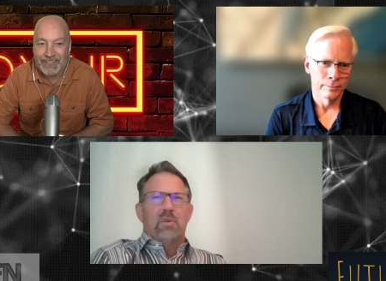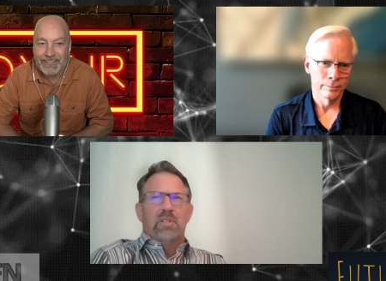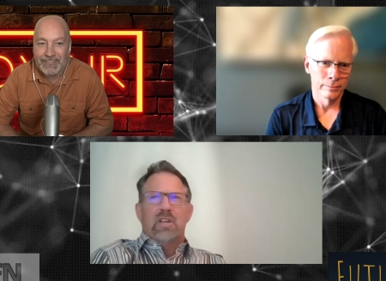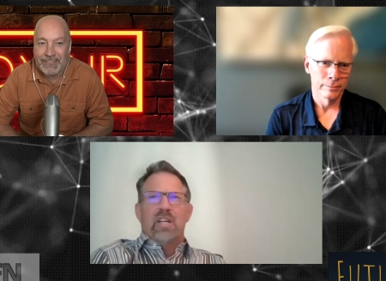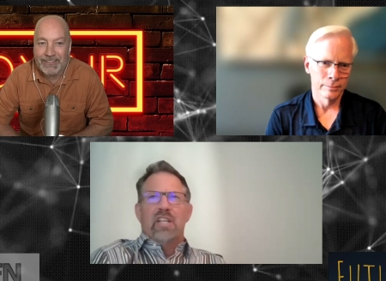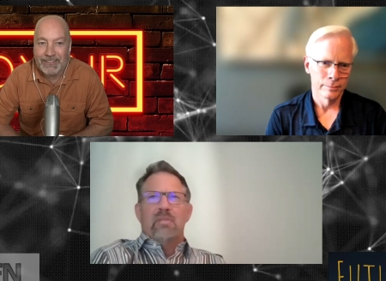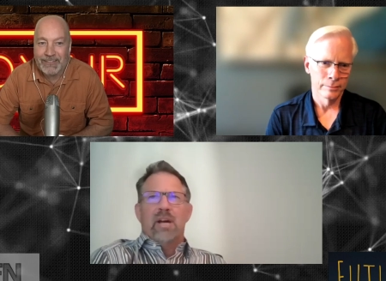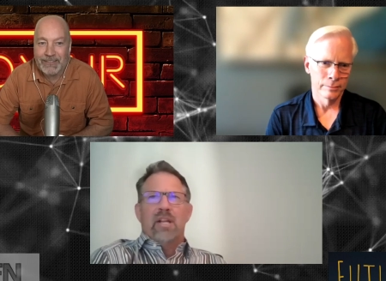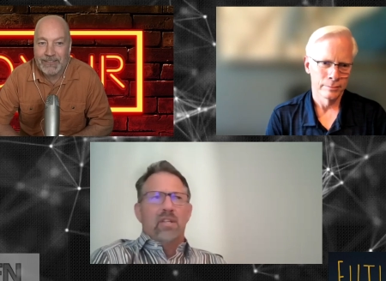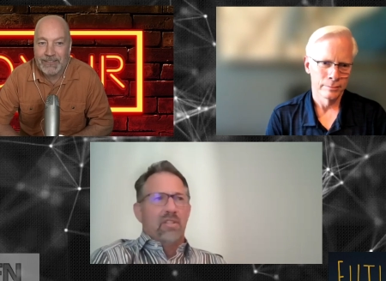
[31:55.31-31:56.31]
Speaker 1: We were talking
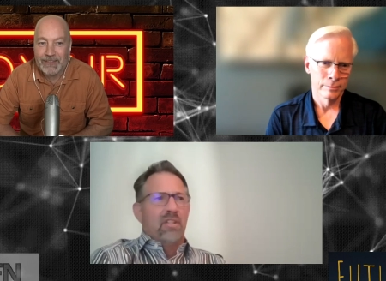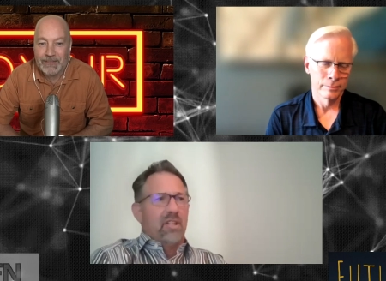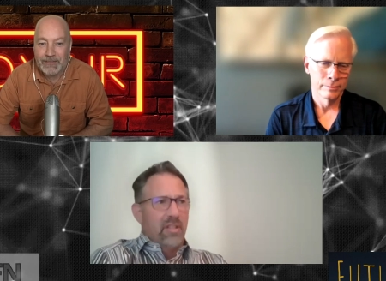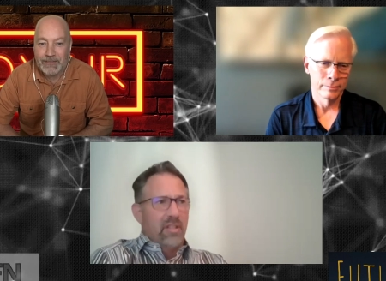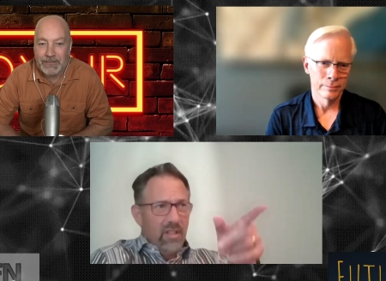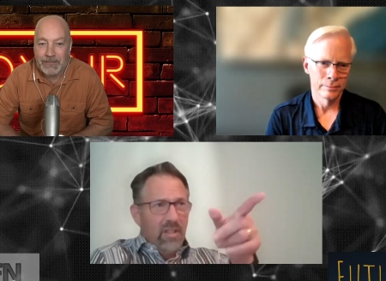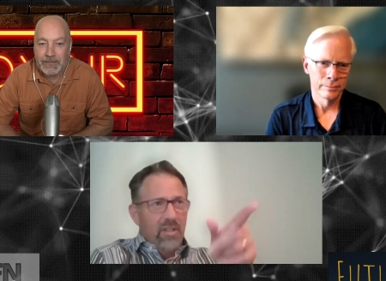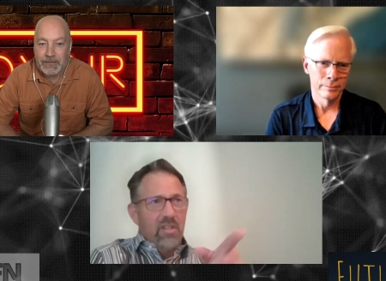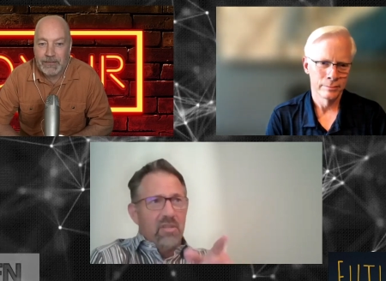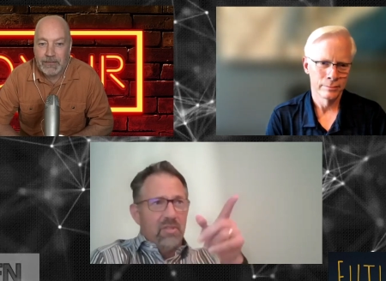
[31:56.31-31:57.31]
about it, and he goes, "Oh, look,
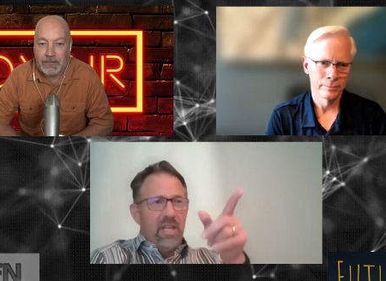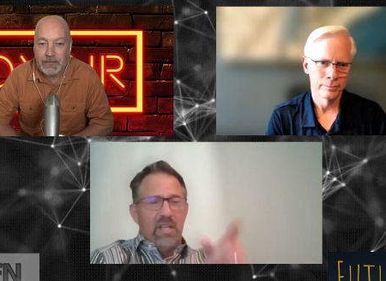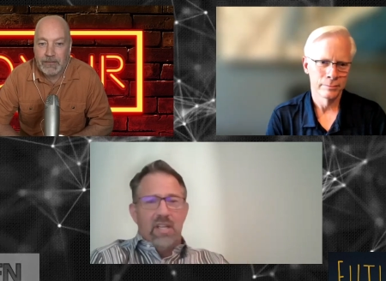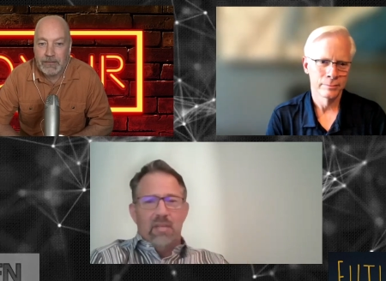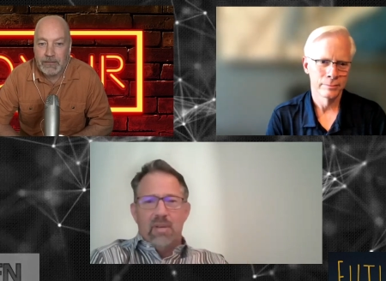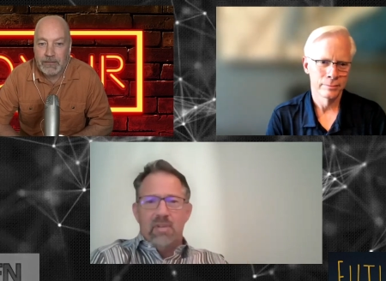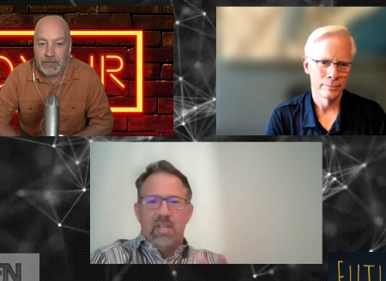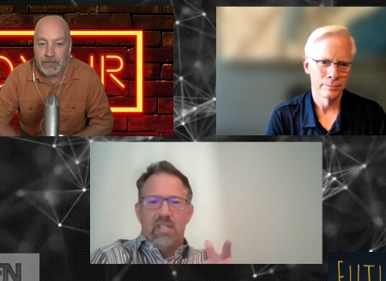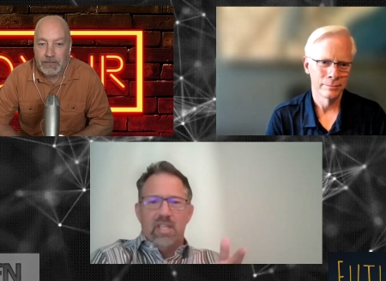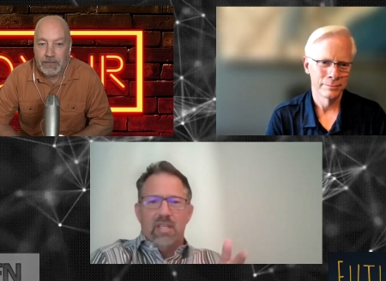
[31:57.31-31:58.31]
there's some data. Am I
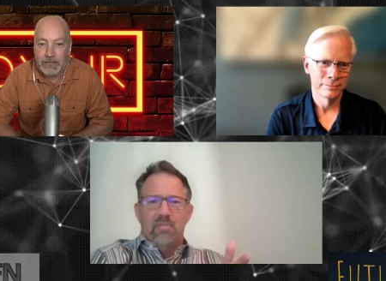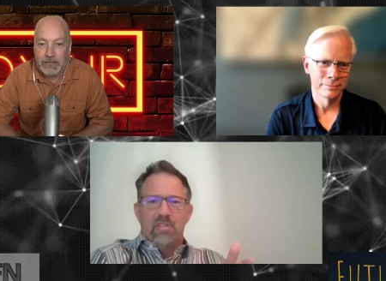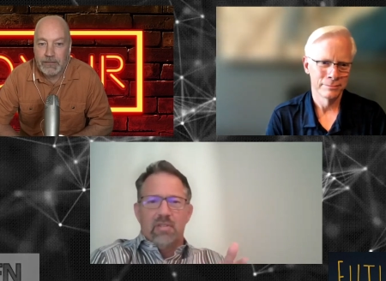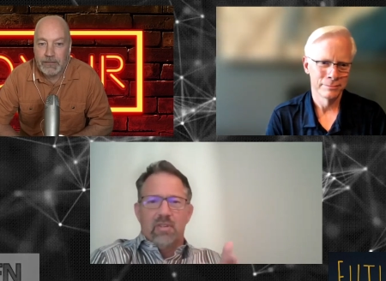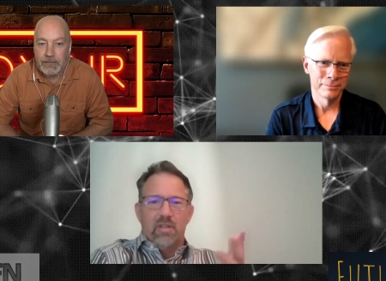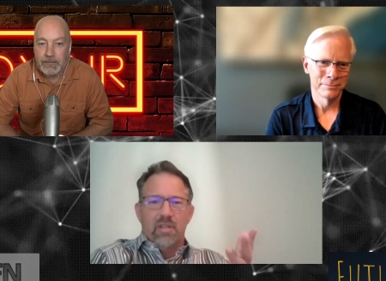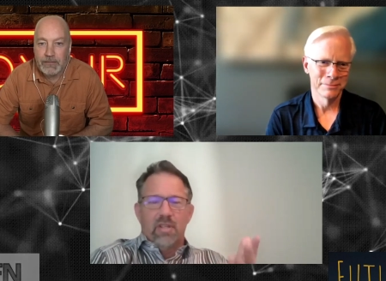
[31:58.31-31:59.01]
being a data observer?"